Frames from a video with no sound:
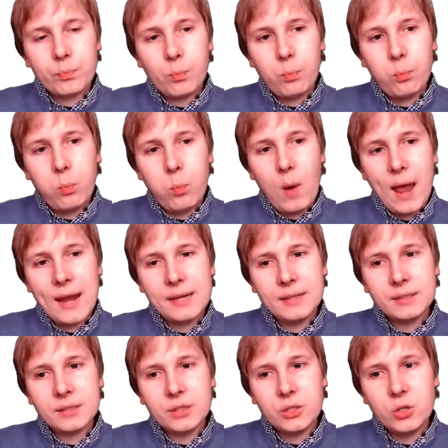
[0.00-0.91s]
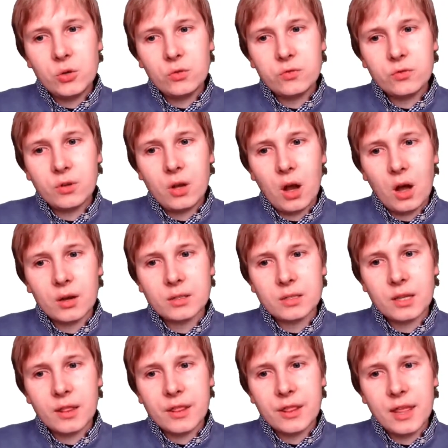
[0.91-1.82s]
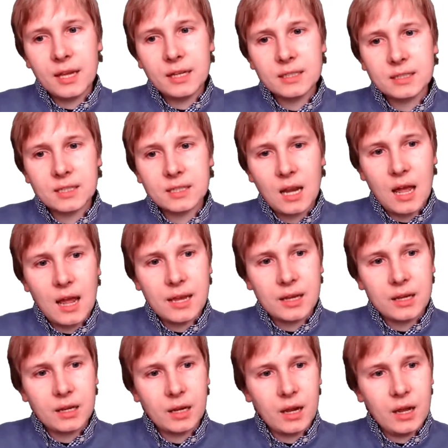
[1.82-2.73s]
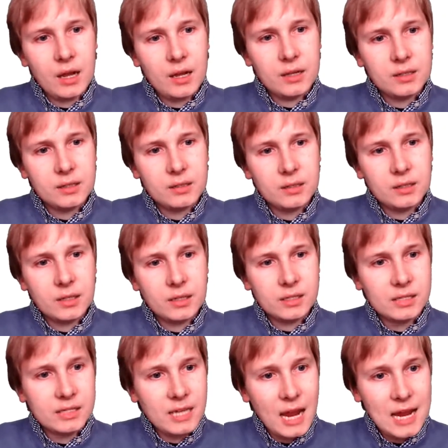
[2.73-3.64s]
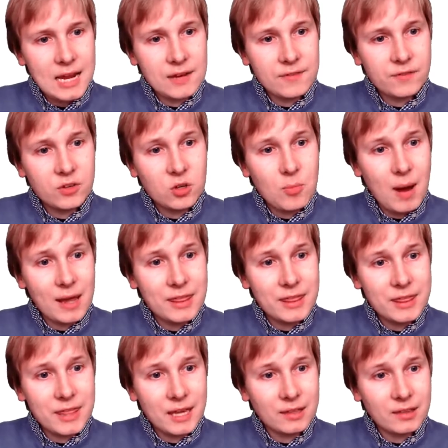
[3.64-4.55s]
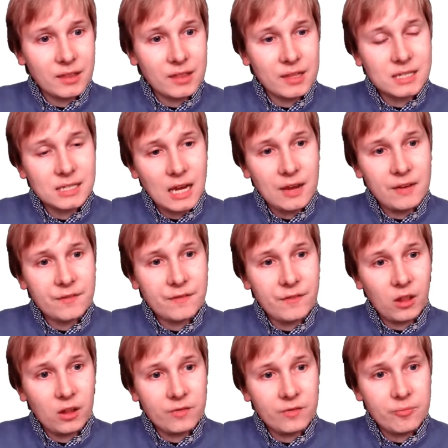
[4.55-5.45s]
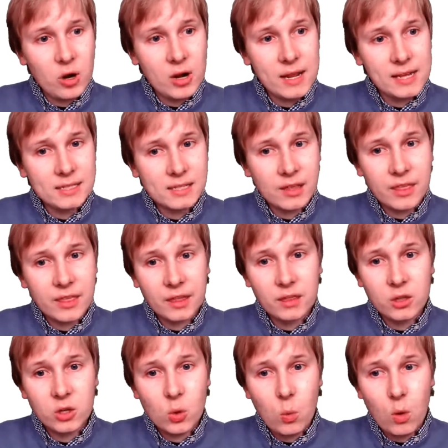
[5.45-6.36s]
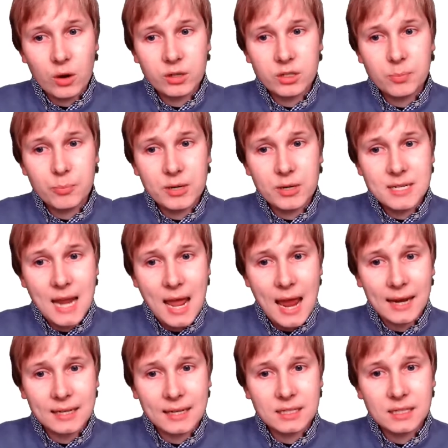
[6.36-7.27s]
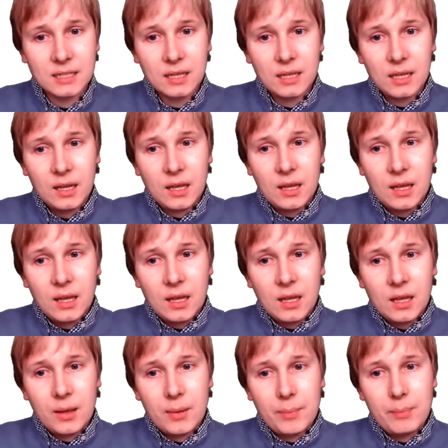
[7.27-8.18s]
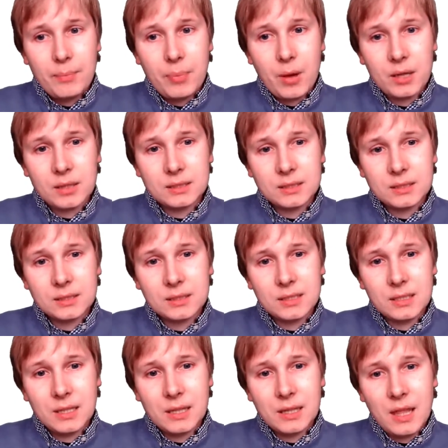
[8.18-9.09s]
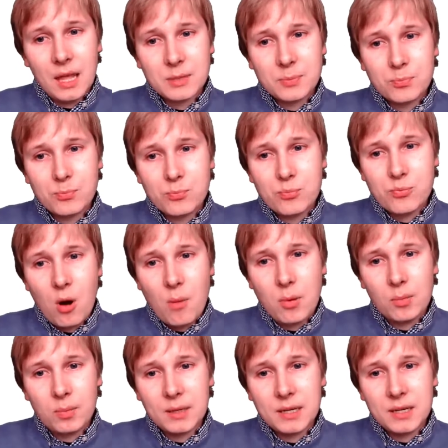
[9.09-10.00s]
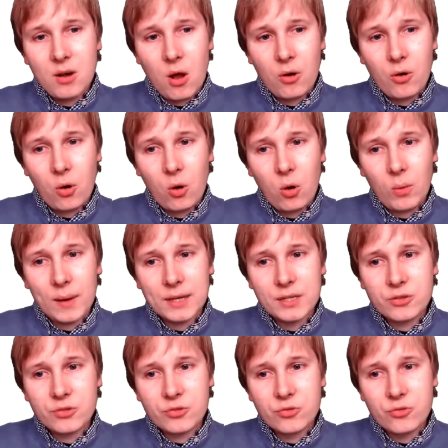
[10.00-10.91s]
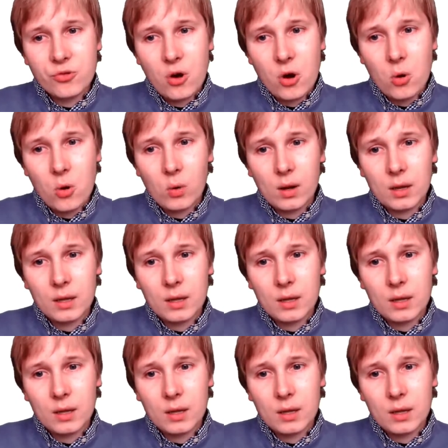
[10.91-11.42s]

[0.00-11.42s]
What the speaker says: When you've got things like a safe, you might think that the safe full of money is the thing that you want to protect. But that's probably not always true.